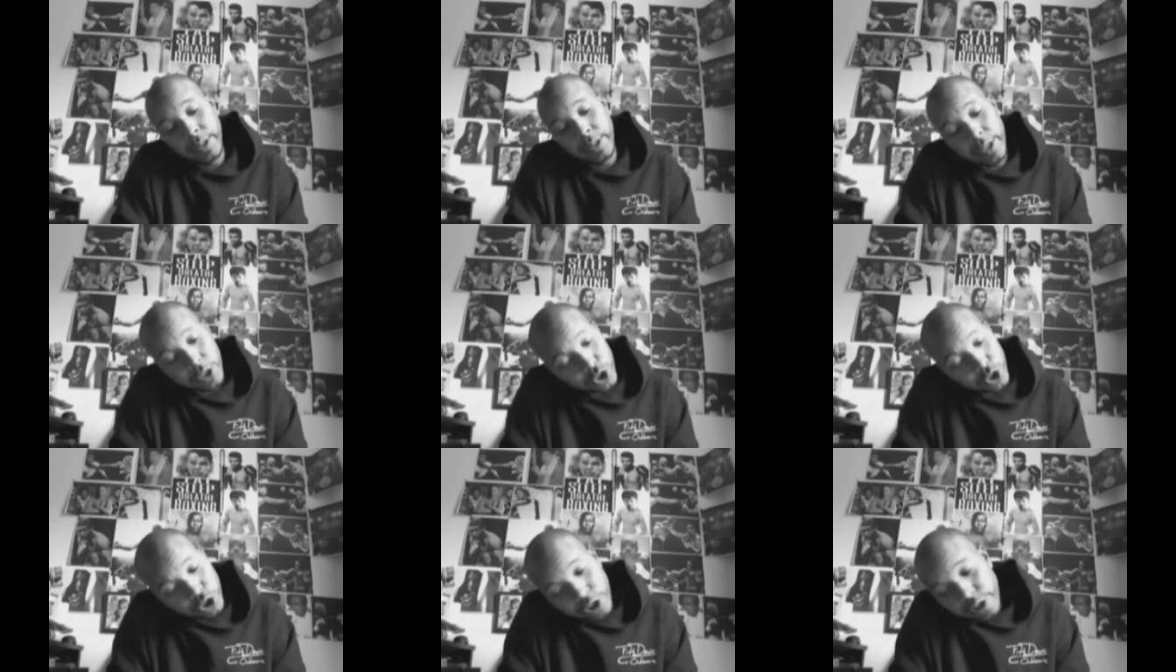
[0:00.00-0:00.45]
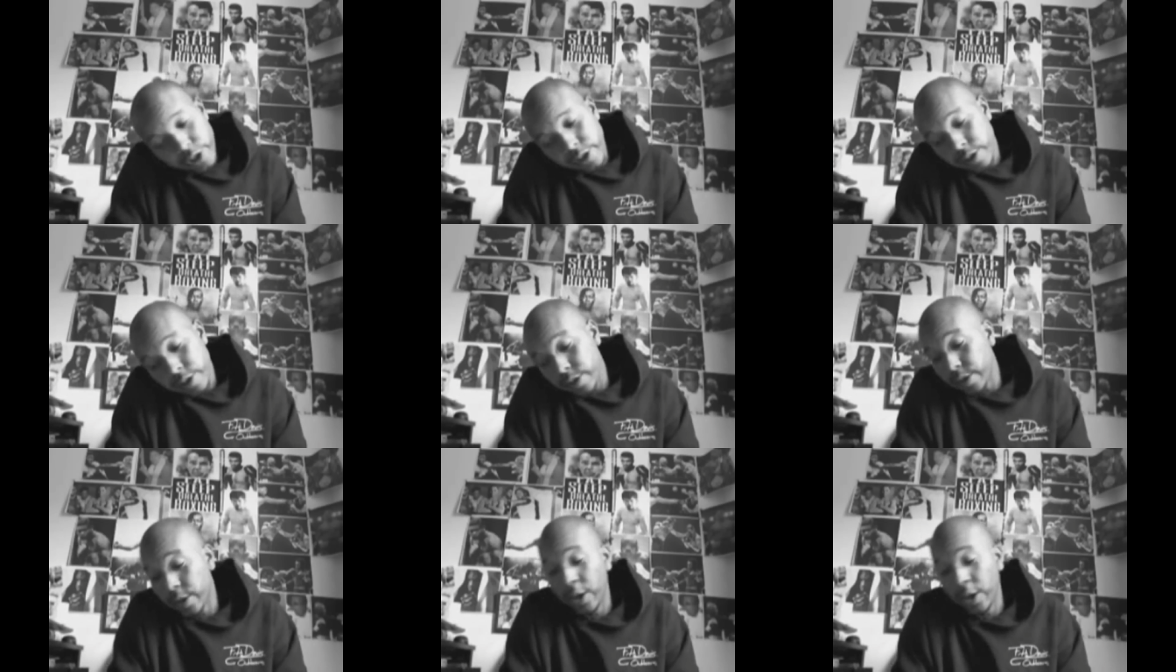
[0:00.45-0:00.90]
this
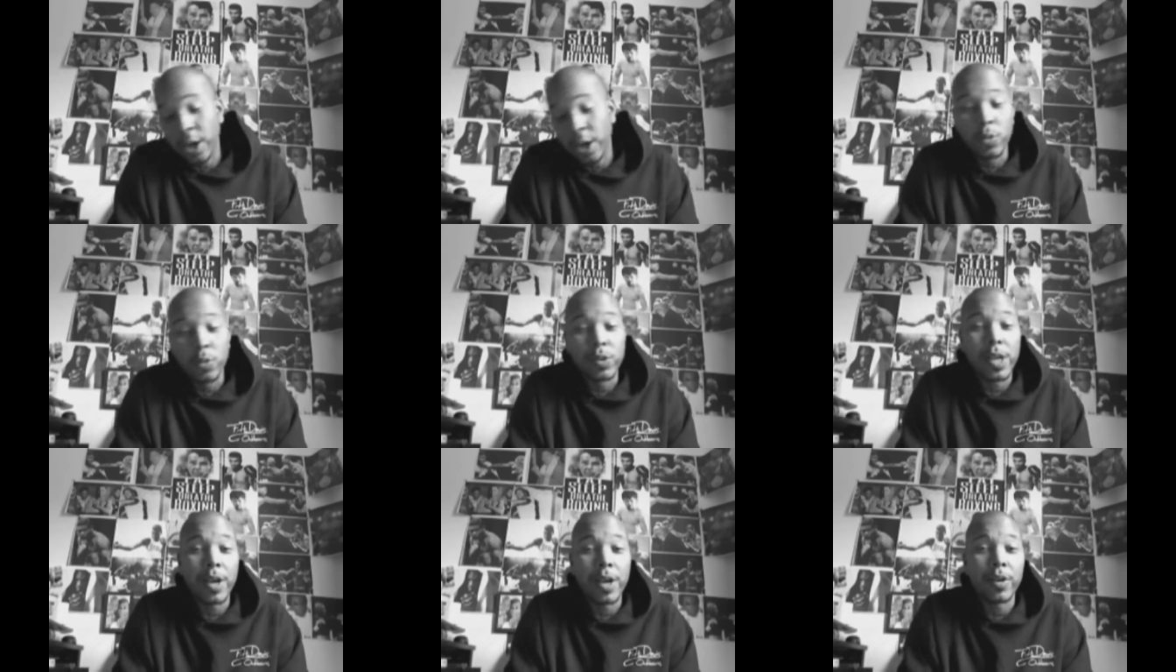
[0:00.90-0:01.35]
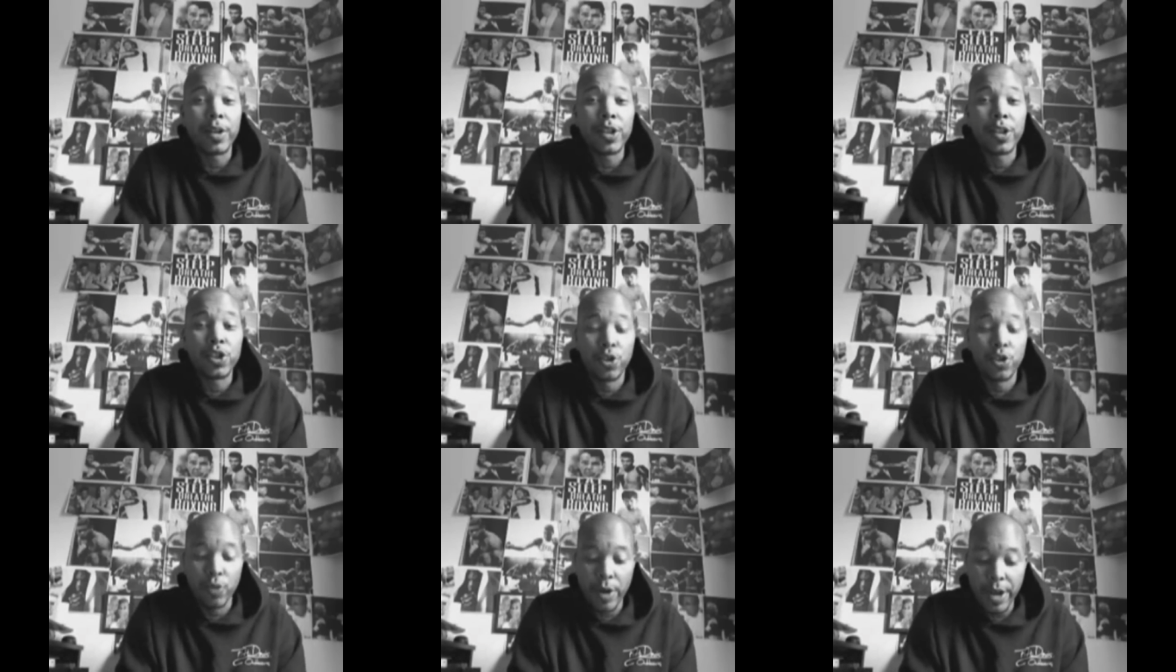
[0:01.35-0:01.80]
year the closeout
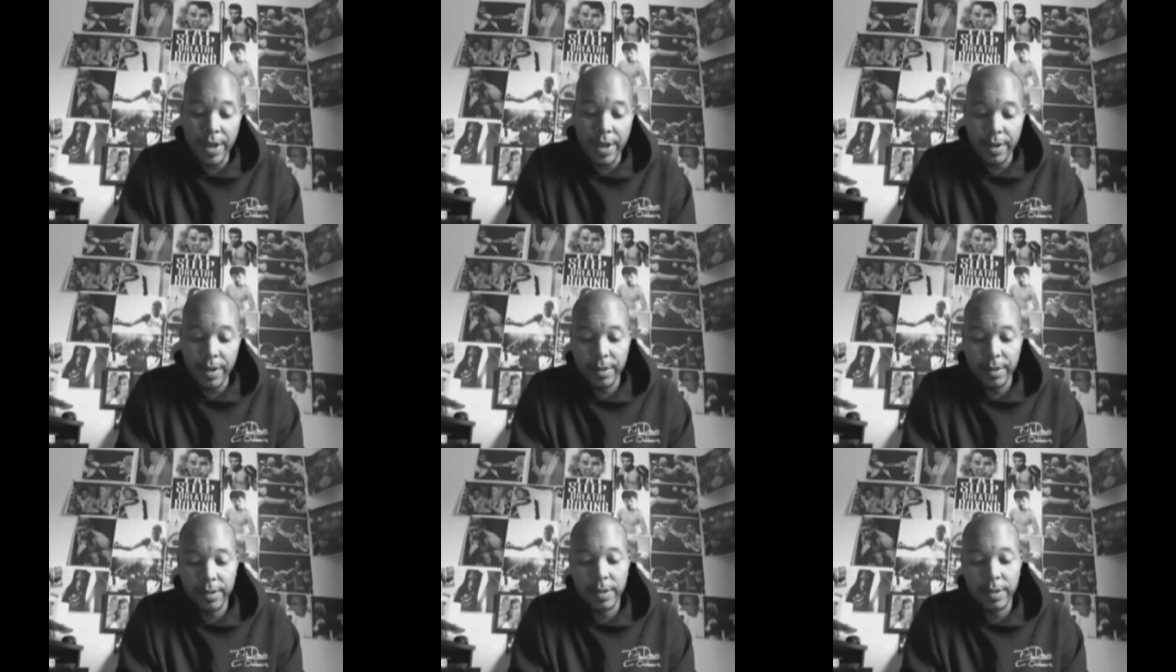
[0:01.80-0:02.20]
is great.